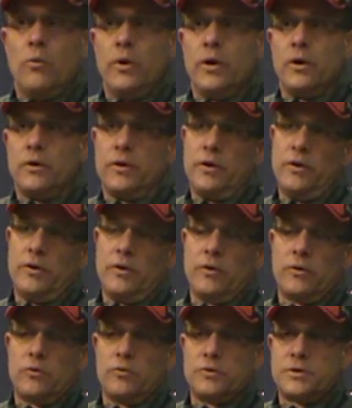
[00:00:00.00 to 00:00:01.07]

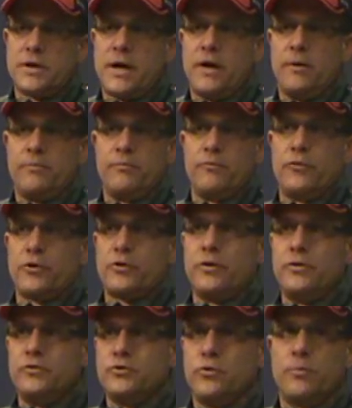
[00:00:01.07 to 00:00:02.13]
Well, of course, I helped
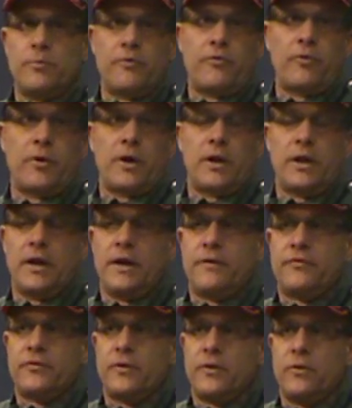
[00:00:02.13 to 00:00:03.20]
recruit Jordan before I
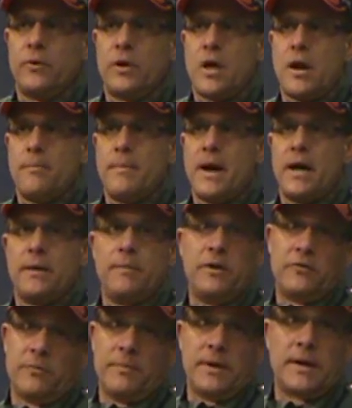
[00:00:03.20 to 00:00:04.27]
left, so I know a lot about him.
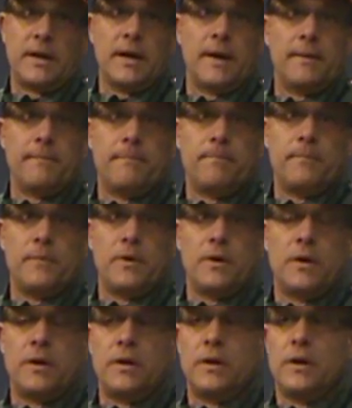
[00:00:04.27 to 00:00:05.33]
He's a big guy,
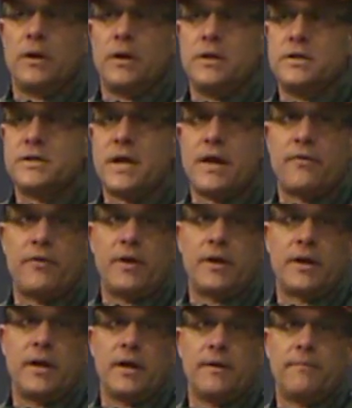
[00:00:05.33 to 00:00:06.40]
and he's an
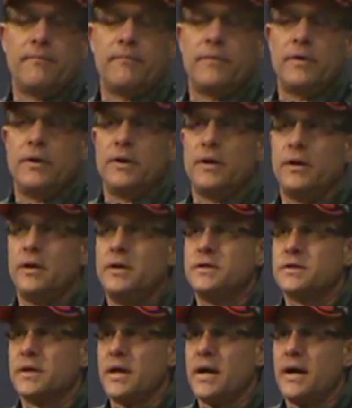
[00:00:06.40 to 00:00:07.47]
athletic guy. And
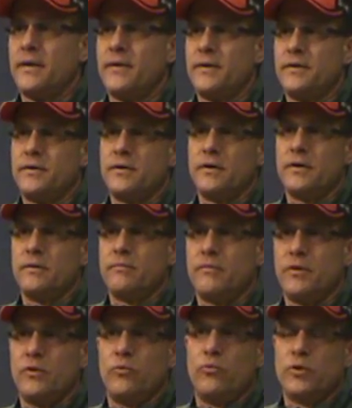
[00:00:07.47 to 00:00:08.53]
he's a guy that,
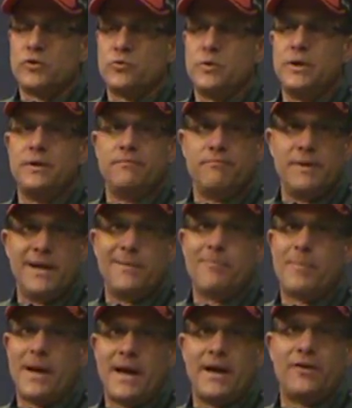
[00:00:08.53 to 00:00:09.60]
once we get in
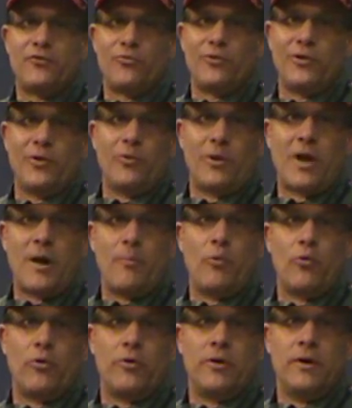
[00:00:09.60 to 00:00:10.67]
pads, we'll know a lot
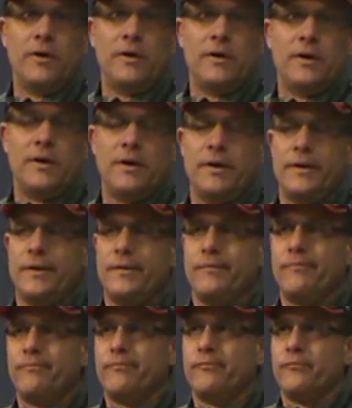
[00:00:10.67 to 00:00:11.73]
more
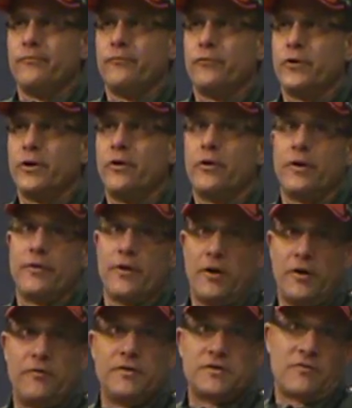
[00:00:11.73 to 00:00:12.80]
regarding the
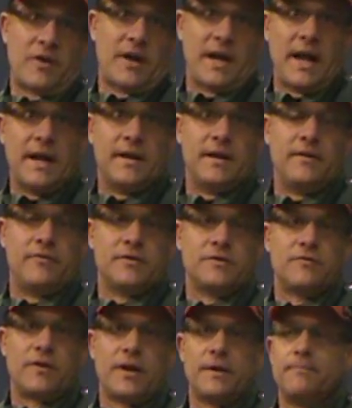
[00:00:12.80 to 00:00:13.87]
offensive line and
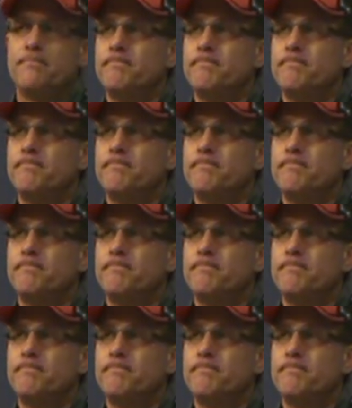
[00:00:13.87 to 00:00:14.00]
defensive line.